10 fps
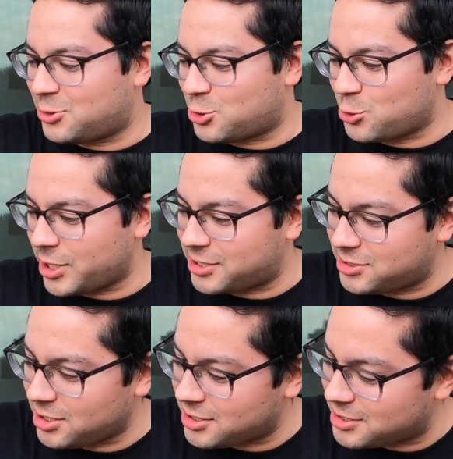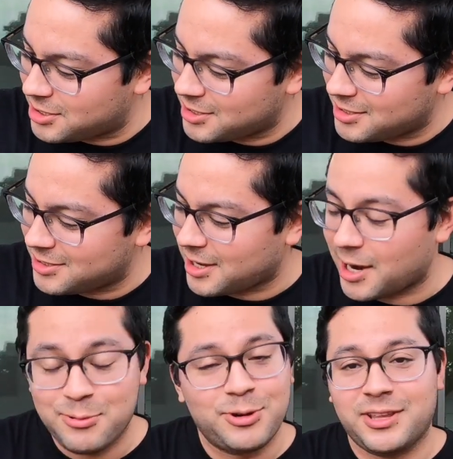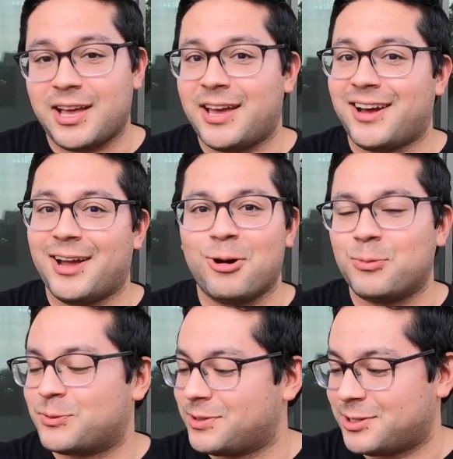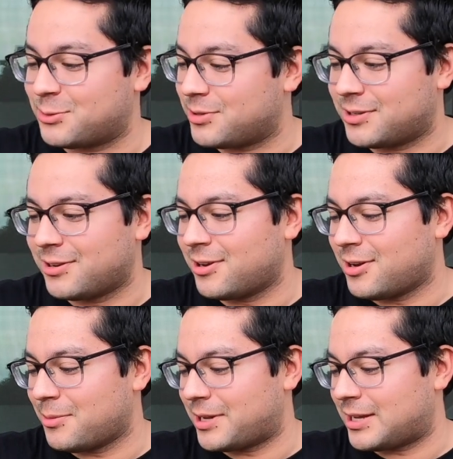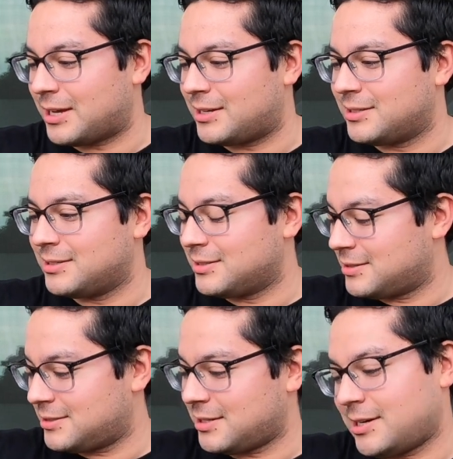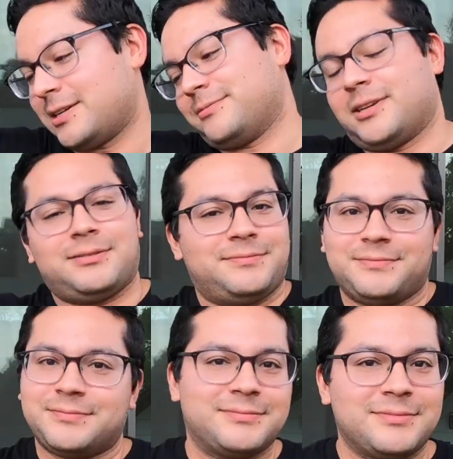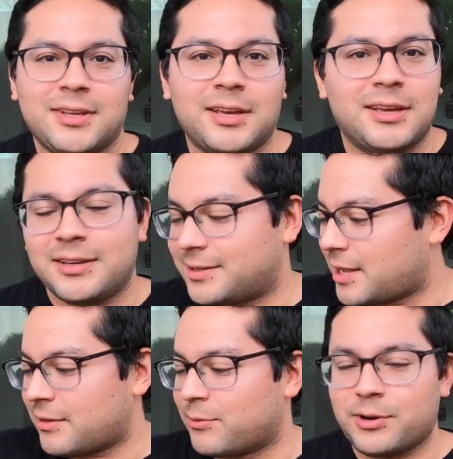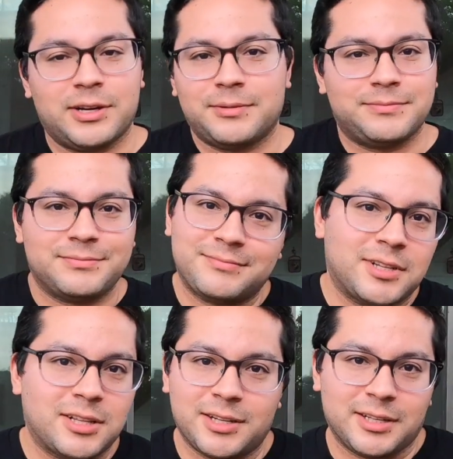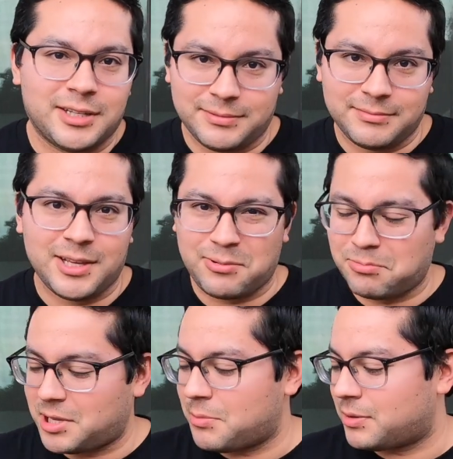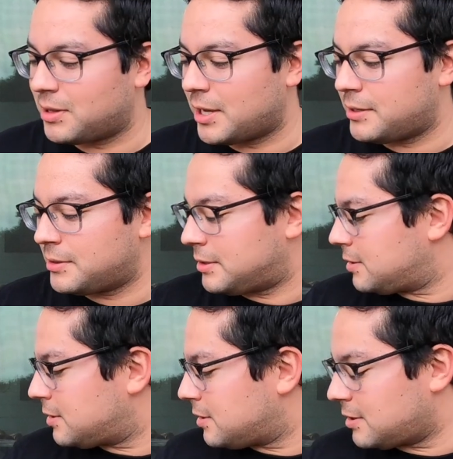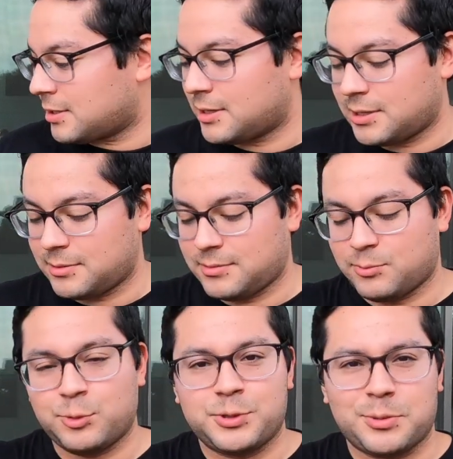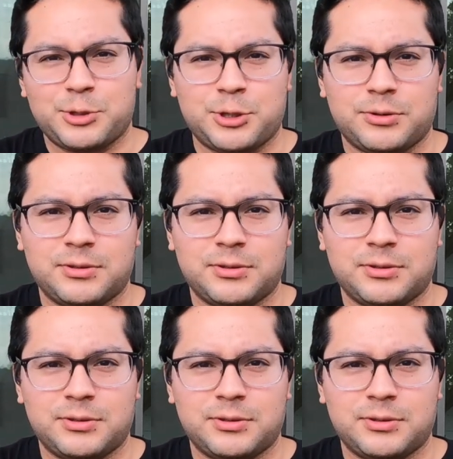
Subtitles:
Tricksters! I really had high hopes for this one. Oh my god. Alright, well, California, clearly they keep it light. What was number 2?